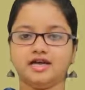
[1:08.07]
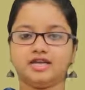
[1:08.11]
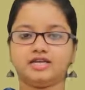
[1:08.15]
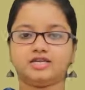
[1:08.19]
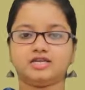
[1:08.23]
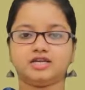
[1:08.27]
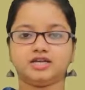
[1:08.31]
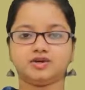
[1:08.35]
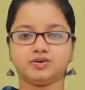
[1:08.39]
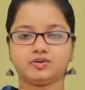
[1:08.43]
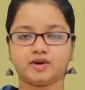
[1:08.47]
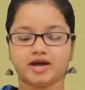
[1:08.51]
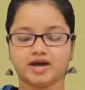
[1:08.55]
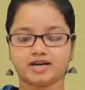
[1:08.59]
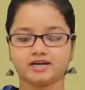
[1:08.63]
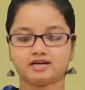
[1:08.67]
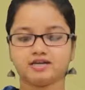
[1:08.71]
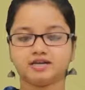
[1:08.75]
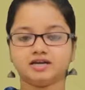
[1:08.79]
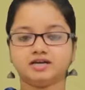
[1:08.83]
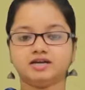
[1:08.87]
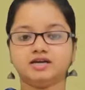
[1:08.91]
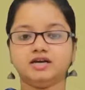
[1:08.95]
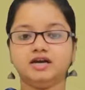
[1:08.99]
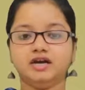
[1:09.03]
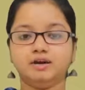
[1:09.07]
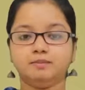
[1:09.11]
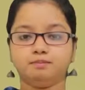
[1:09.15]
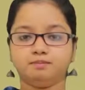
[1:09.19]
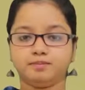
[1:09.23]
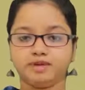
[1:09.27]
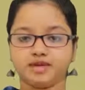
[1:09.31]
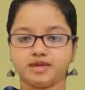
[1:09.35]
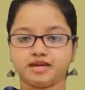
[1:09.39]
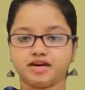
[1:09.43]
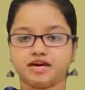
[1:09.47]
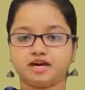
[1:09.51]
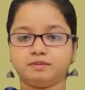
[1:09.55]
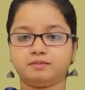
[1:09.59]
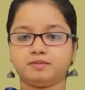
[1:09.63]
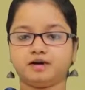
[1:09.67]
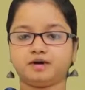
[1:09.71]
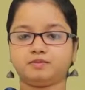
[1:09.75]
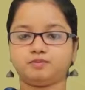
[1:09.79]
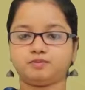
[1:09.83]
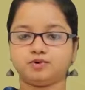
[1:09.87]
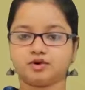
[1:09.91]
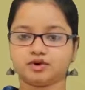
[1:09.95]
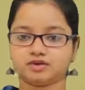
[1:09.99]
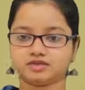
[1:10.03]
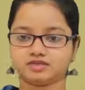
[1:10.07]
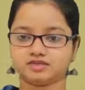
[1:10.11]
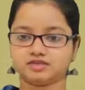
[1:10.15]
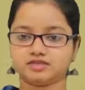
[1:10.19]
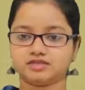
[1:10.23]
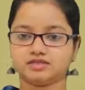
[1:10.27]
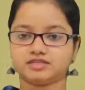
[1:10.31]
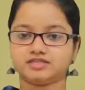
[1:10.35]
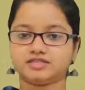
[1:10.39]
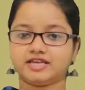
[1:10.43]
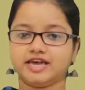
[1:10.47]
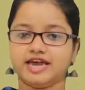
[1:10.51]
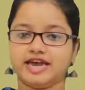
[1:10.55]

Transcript: they rather become a process